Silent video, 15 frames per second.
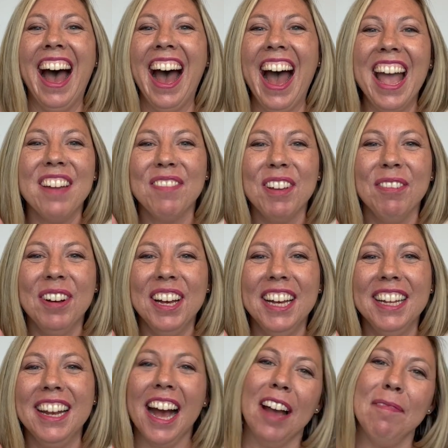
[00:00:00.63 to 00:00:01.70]
Hi
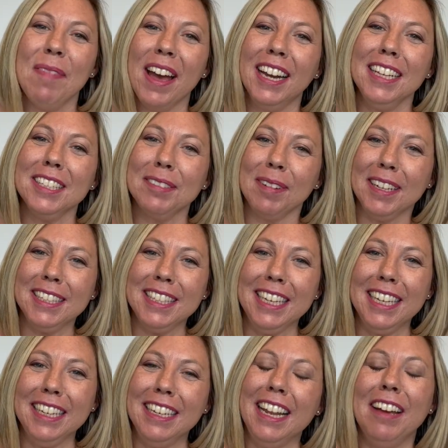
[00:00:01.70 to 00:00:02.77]
everyone, I'm Patty
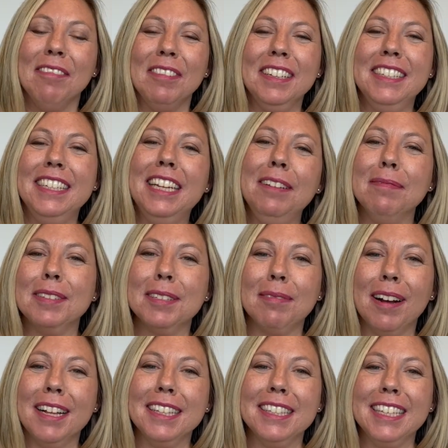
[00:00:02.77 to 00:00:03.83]
Swanson with Team
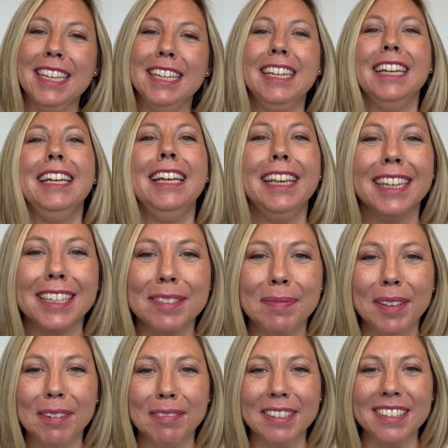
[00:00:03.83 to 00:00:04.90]
Swanson and
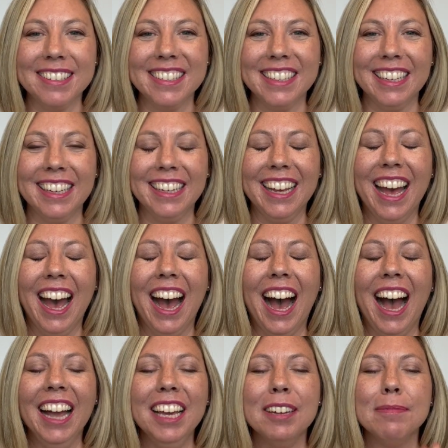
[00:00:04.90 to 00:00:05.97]
eXp Realty.
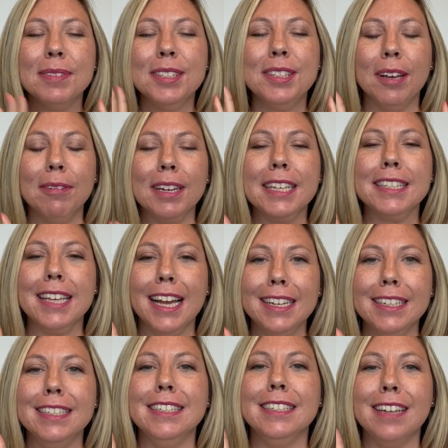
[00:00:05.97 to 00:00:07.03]
I am so
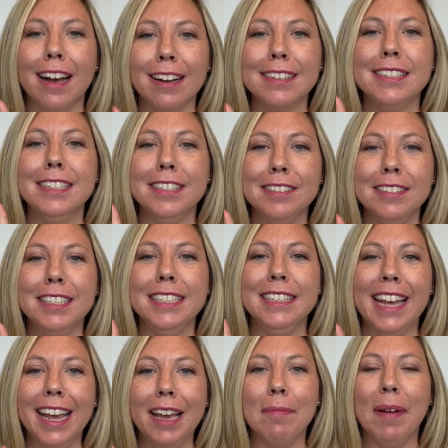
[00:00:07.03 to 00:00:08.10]
excited to talk to you
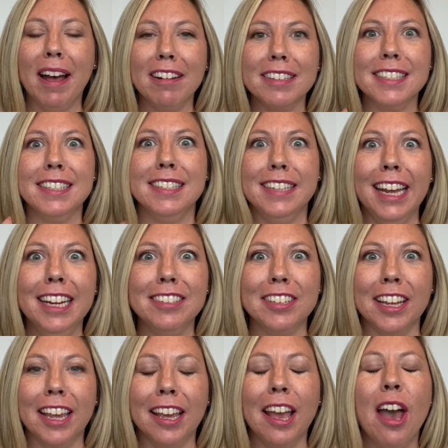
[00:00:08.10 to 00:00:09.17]
today about
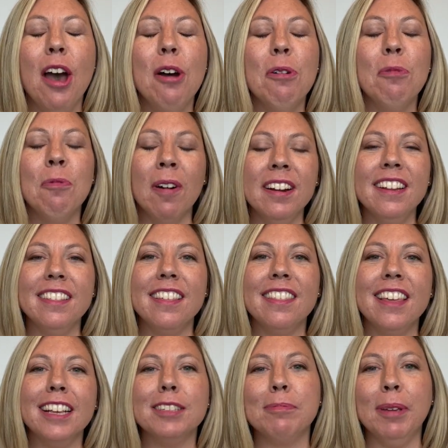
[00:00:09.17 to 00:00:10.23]
staging. One of the
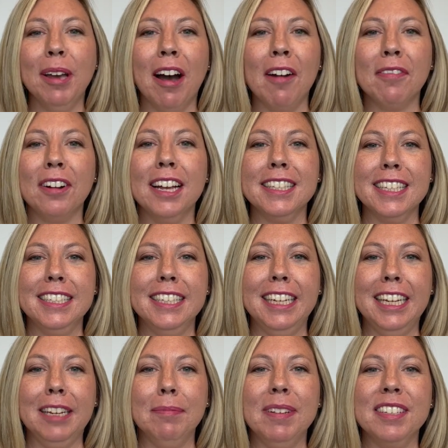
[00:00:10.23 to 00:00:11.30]
things we offer as a
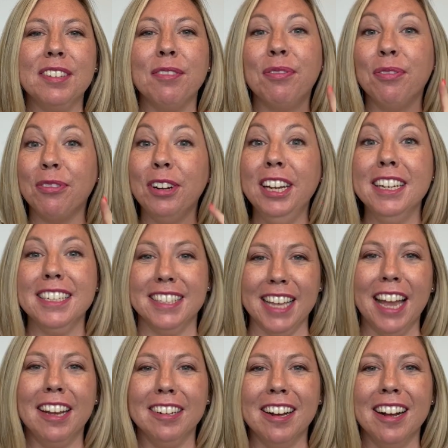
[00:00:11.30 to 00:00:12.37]
team is a free
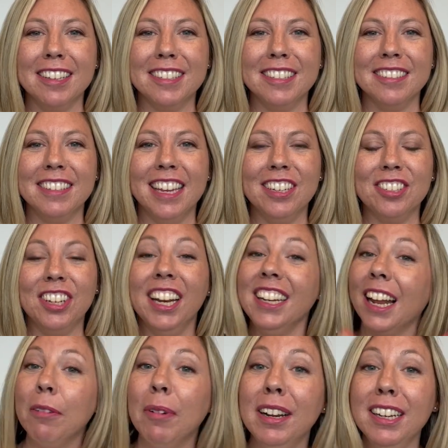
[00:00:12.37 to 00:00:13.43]
design consultation,
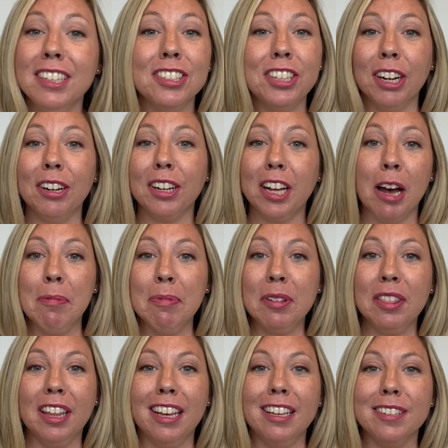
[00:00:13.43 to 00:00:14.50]
and I want to share a
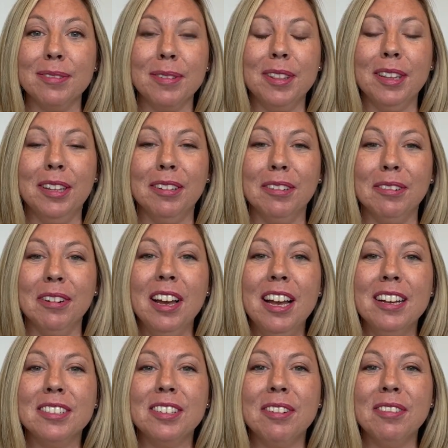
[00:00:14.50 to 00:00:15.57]
couple things with you
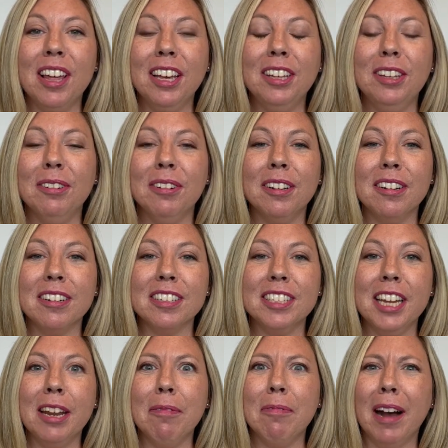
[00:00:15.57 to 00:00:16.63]
so that you
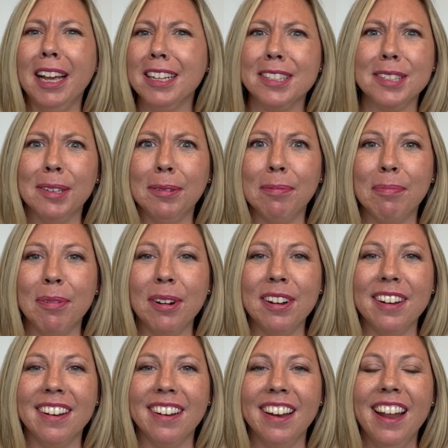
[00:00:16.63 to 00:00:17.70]
understand why it's so
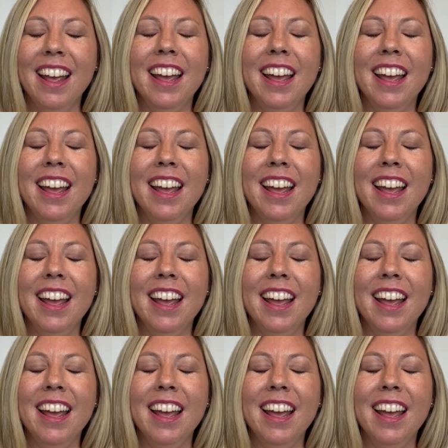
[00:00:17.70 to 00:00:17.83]
important.